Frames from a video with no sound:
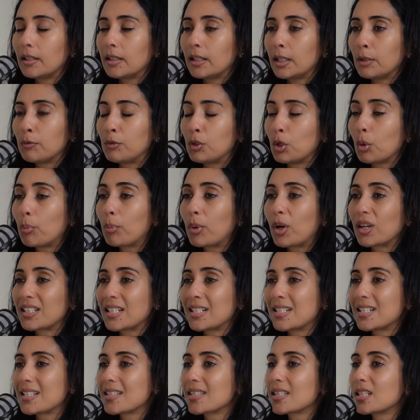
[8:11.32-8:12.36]
if your partner
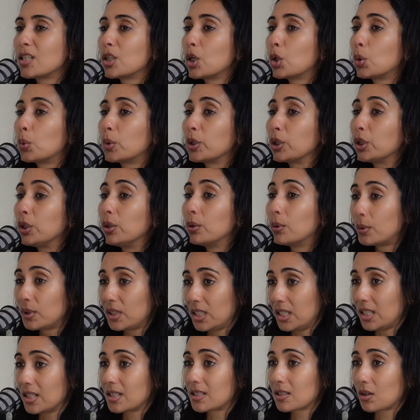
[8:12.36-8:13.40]
doesn't know what your
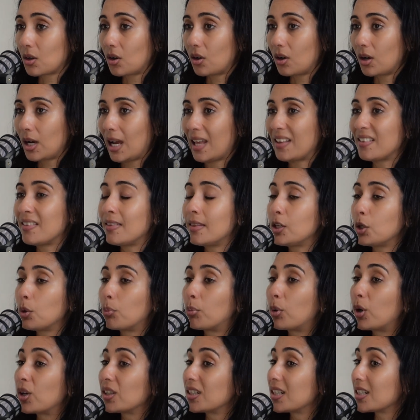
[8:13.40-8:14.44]
needs are and your
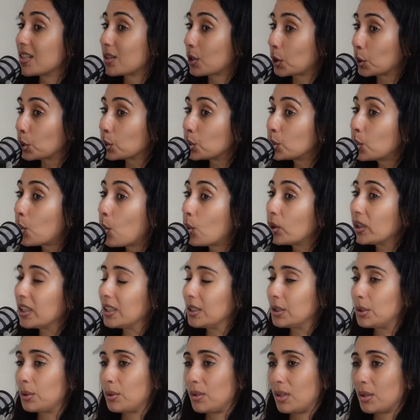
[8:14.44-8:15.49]
partner is not
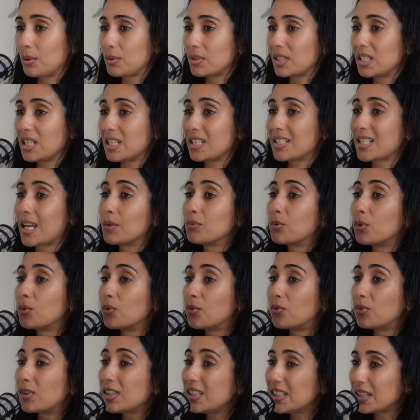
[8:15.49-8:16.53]
talking to those needs and
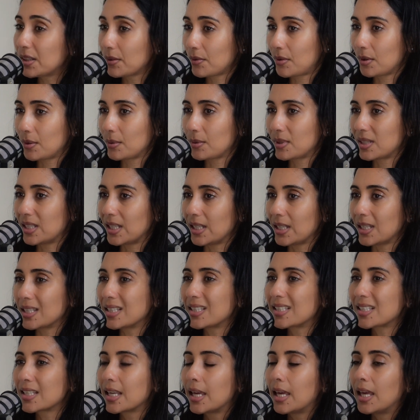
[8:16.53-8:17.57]
fulfilling those
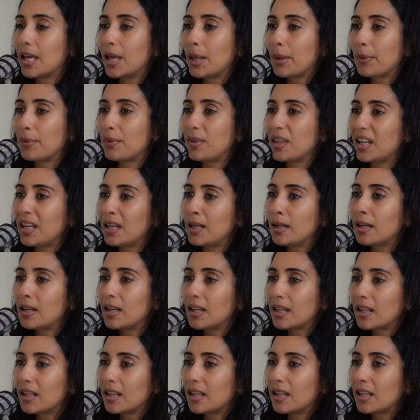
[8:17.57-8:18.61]
needs, then
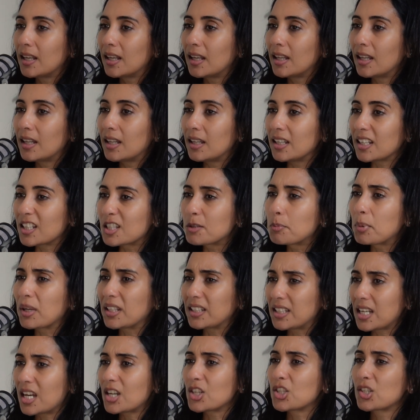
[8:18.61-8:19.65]
the
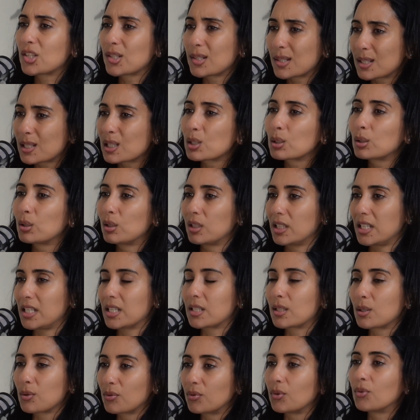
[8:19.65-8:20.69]
expectation still is
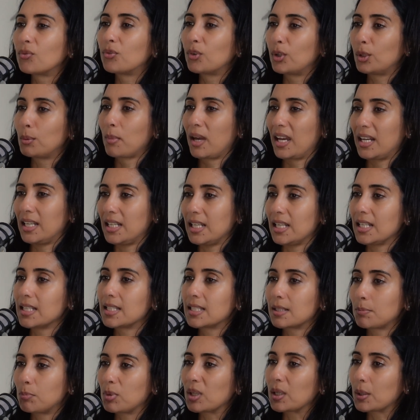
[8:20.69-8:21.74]
to fulfill my
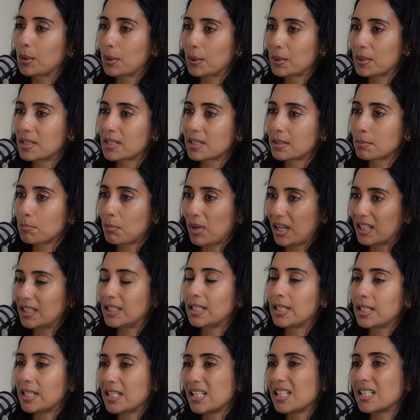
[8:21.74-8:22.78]
needs because my
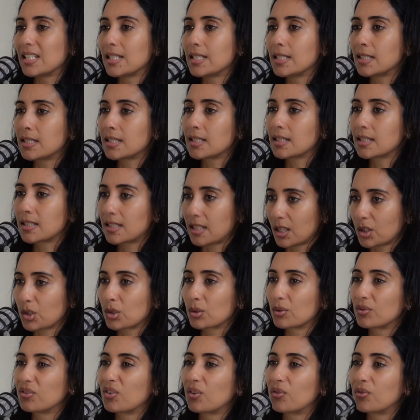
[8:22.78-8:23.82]
need is sexual
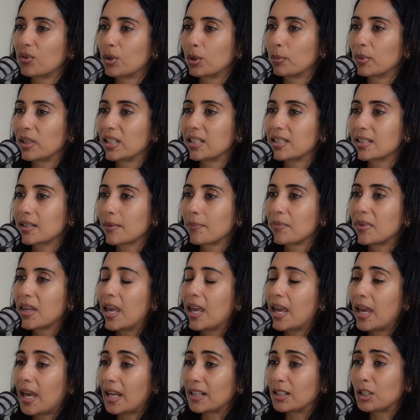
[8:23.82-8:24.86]
fulfillment.
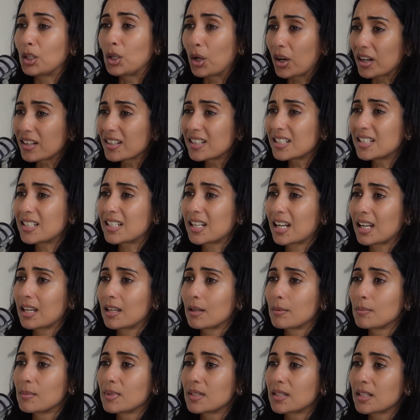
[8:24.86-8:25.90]
And a lot of the
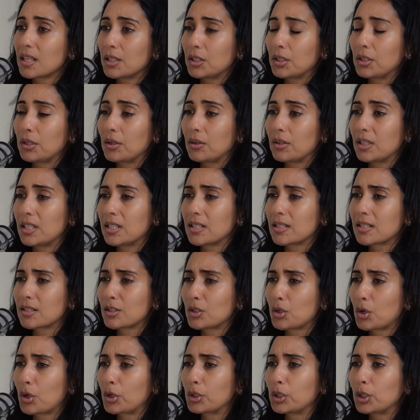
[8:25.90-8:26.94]
times, in a
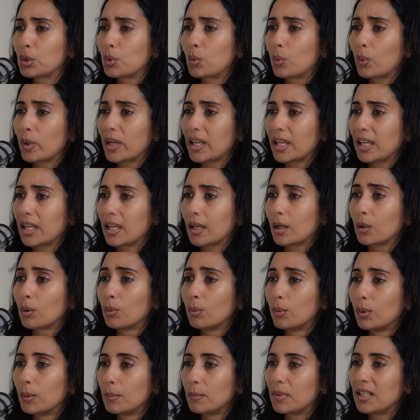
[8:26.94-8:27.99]
scenario where a
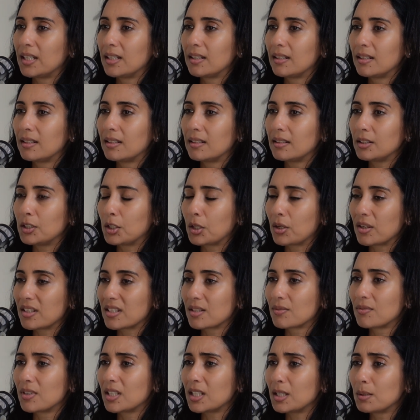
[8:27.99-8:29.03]
woman, is a
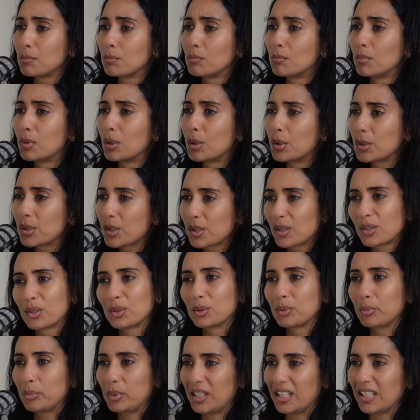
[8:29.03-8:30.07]
very
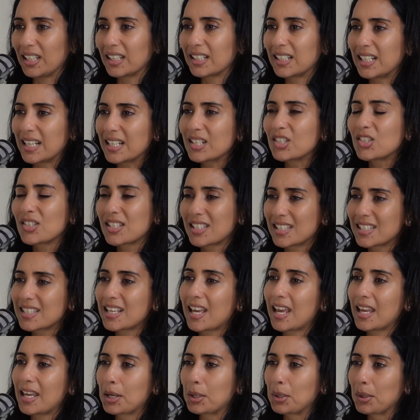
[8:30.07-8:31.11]
emotional being, let's just
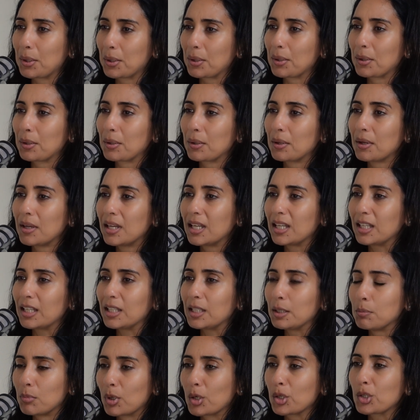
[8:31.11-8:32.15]
say her
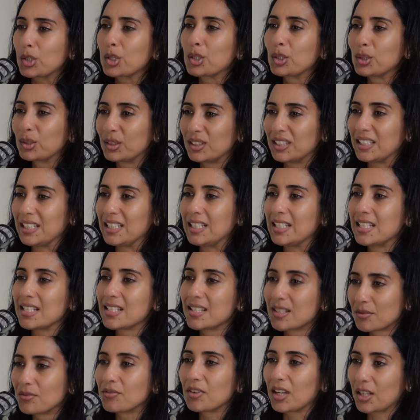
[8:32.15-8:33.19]
emotional need
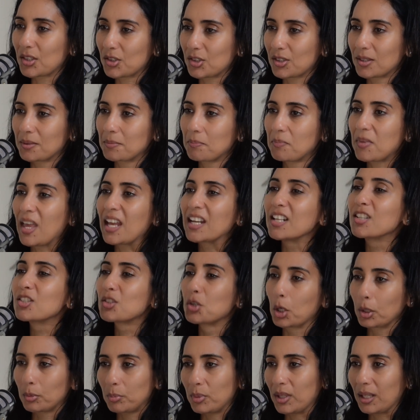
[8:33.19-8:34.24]
is affection and it's
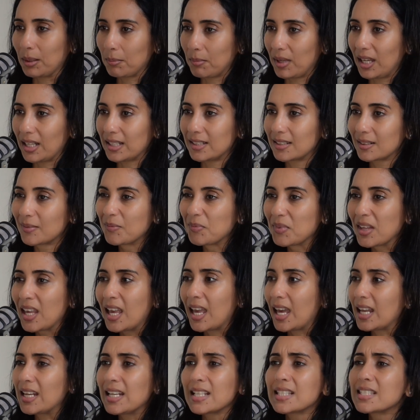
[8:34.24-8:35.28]
not being met.
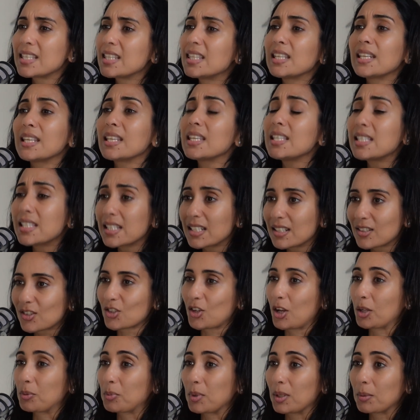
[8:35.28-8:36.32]
And let's say the reason it's
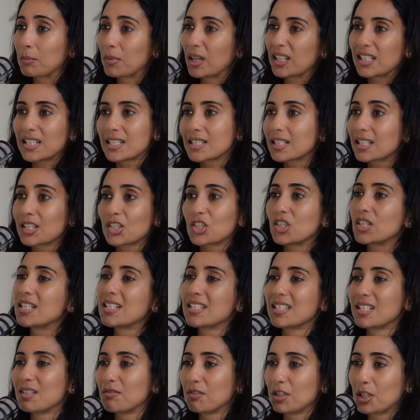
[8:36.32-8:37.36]
not being met is because she
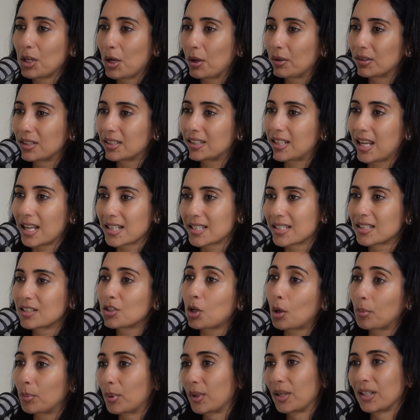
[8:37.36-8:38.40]
doesn't even know that that's
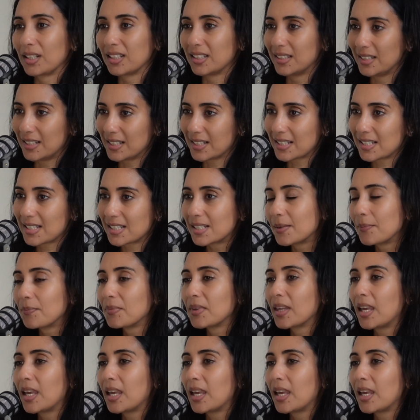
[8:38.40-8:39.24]
top on her list.